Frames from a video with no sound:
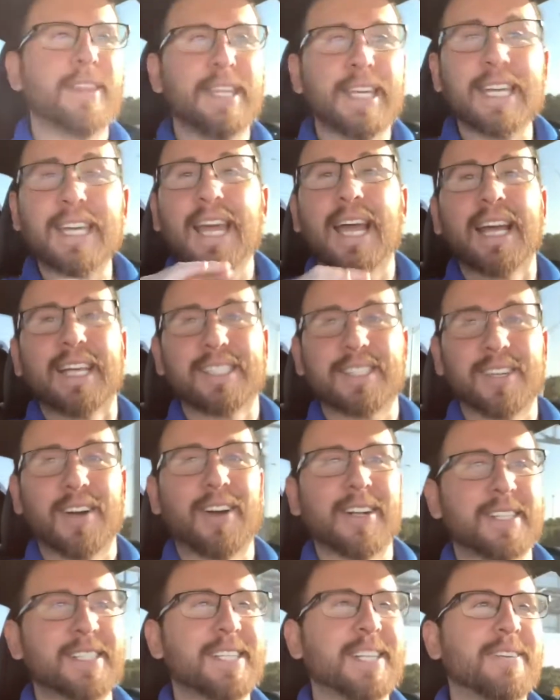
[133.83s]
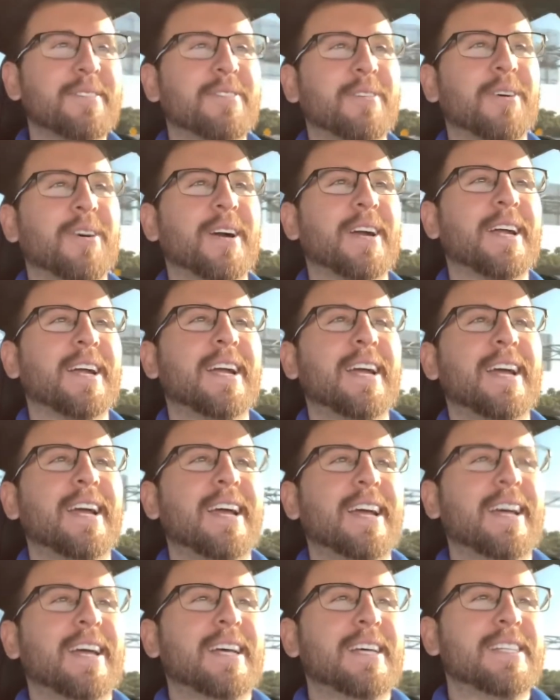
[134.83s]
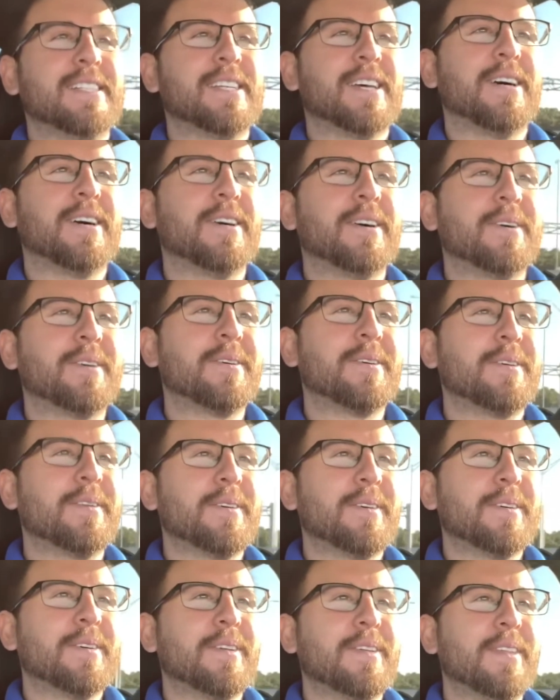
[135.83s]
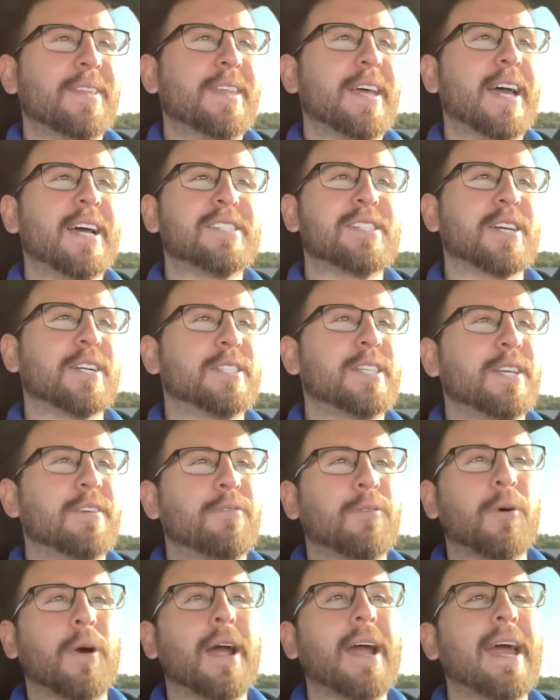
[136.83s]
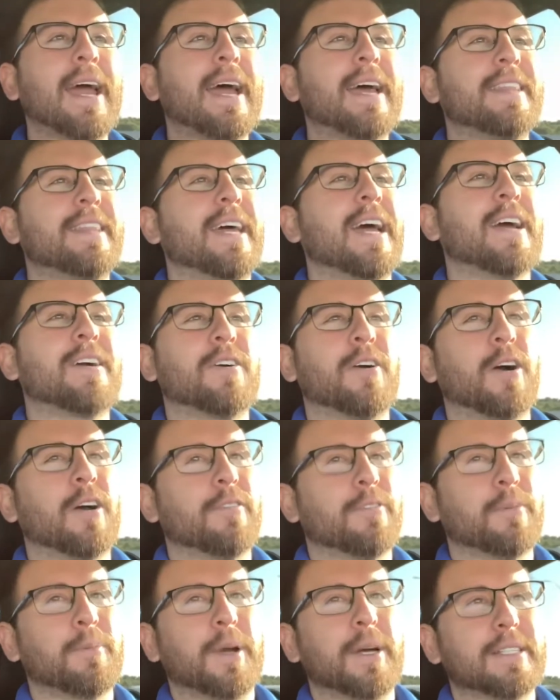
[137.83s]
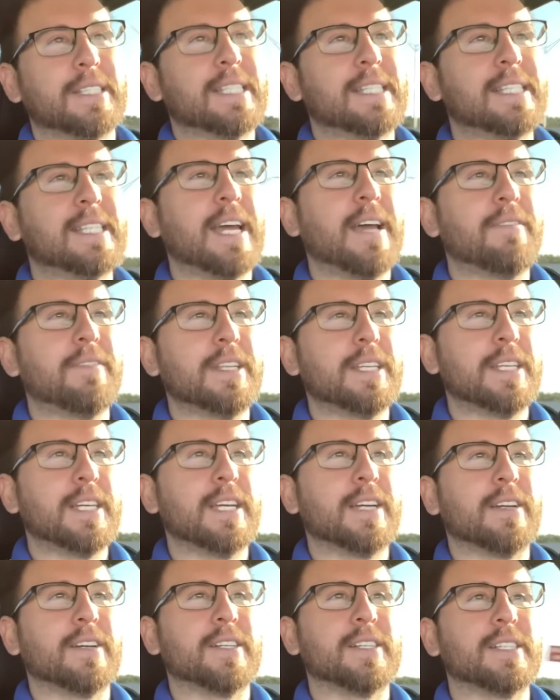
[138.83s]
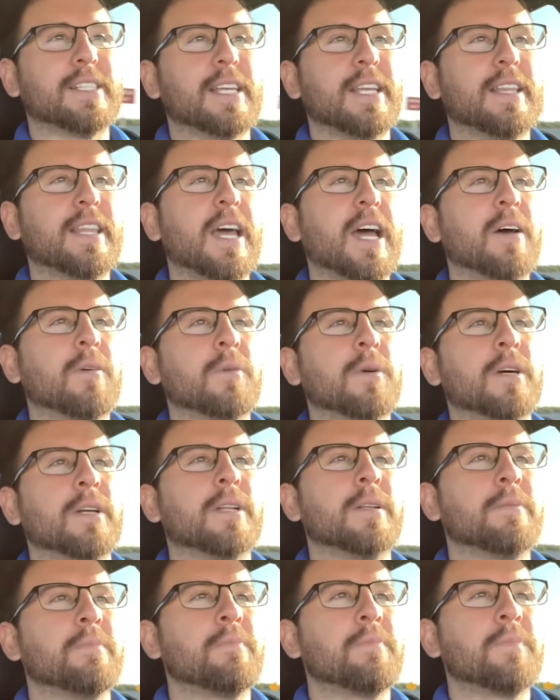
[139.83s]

The SRT4. So the SRT4, I had that car for about 7 years, and that one,